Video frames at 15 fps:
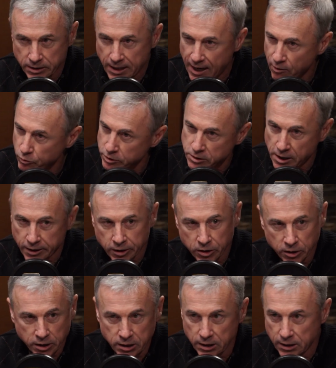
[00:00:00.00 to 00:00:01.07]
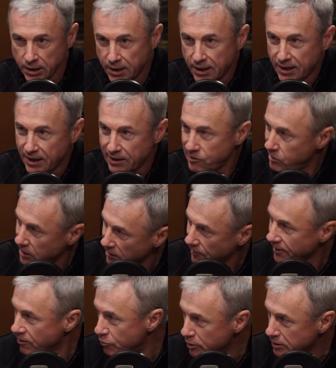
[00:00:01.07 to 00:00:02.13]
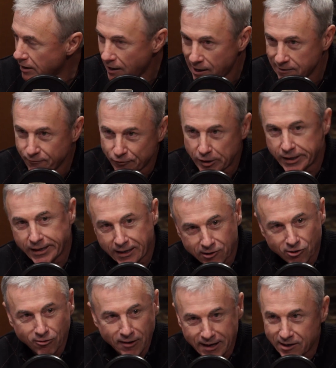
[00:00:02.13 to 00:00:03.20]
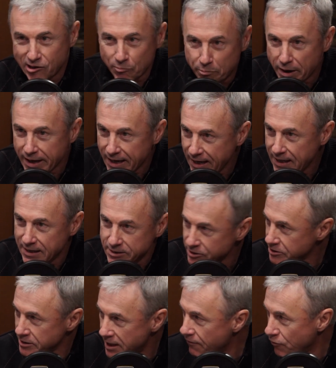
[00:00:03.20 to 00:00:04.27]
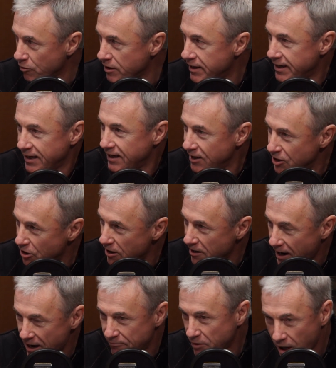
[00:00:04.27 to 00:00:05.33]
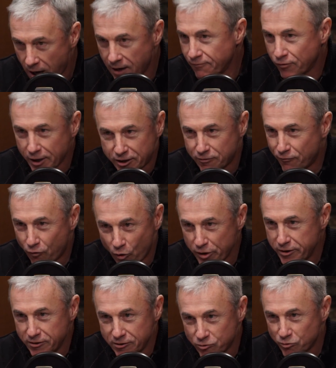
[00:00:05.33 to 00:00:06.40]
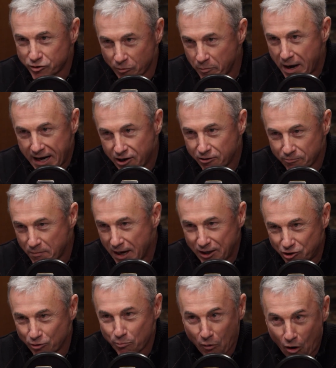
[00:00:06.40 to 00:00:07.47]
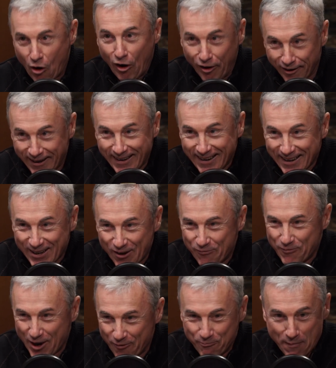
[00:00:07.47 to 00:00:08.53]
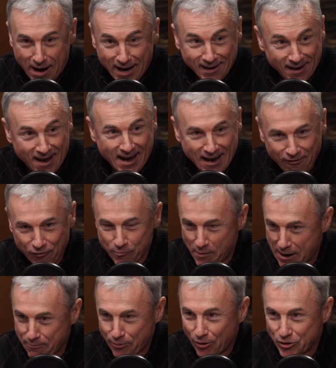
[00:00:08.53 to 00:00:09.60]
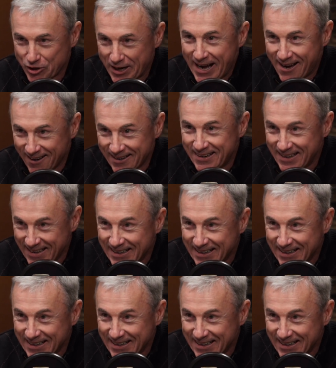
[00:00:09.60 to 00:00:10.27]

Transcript: and I was not good at dealing with conflict or at debate. I just never, conflict avoidance was a major part of my life and my personality.